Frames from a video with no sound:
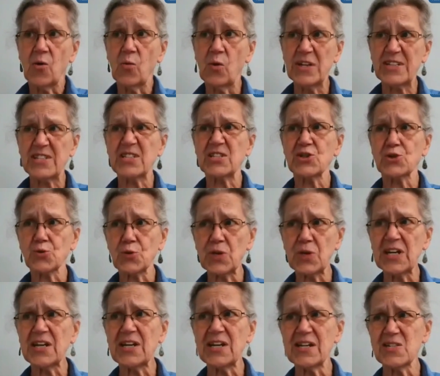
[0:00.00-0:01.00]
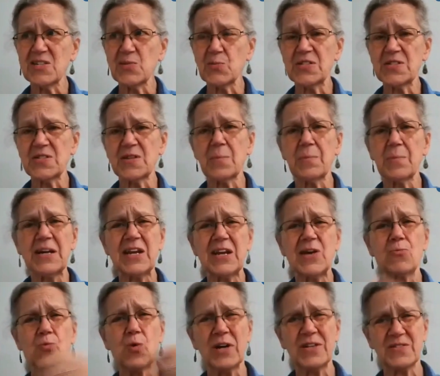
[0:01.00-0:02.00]
What's tricky is when
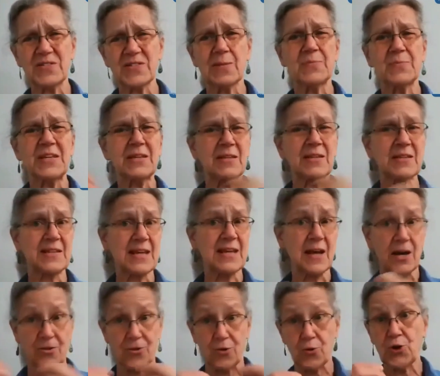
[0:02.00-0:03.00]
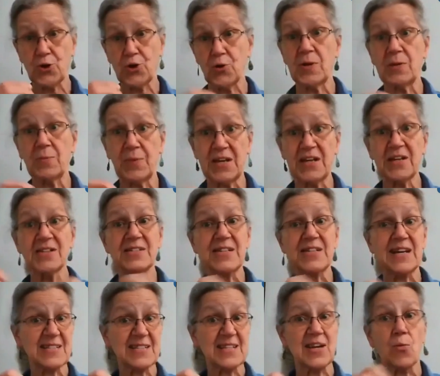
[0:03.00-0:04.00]
somebody wants something that the other human being
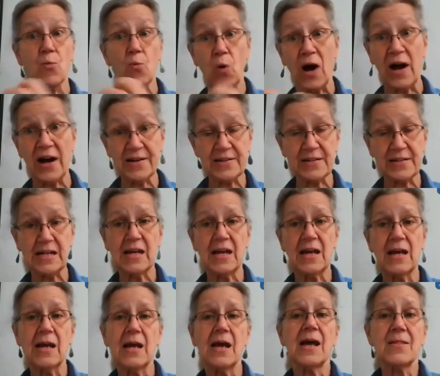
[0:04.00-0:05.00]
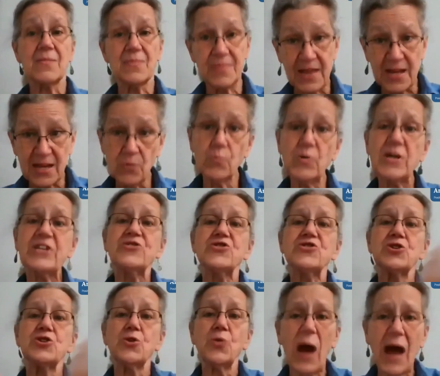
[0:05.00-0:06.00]
doesn't want, then we
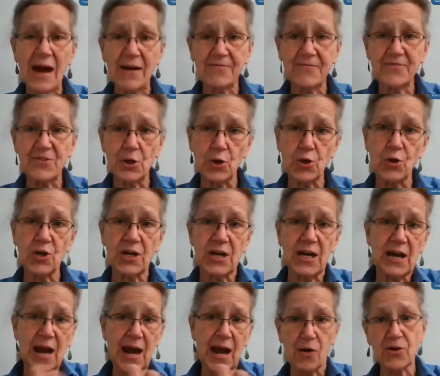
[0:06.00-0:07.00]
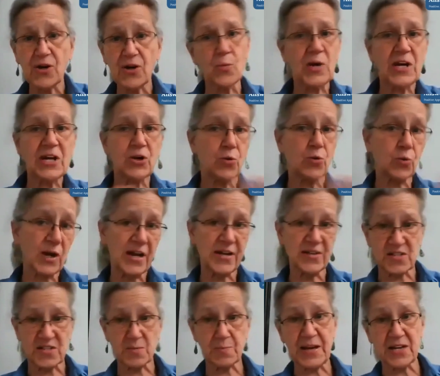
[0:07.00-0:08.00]
do have to look at how can we
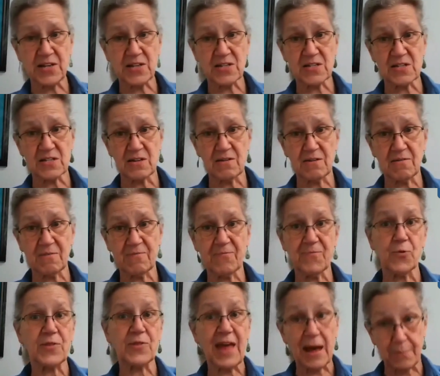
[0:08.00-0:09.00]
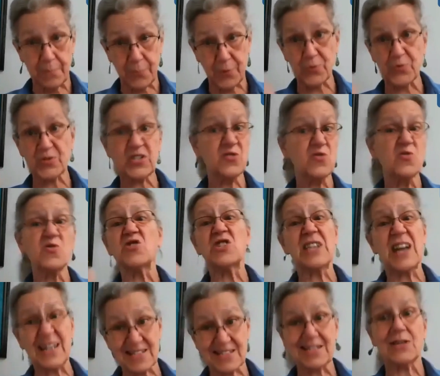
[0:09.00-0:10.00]
create space for that person who
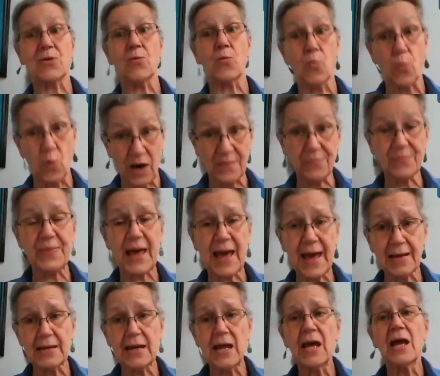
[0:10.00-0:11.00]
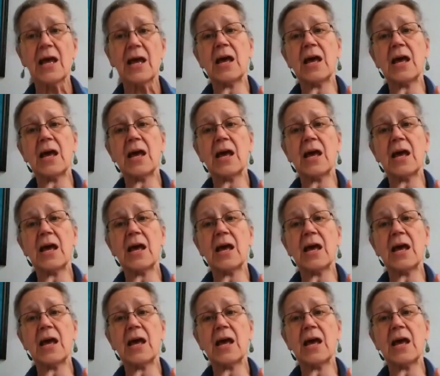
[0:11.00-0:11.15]
doesn't want that,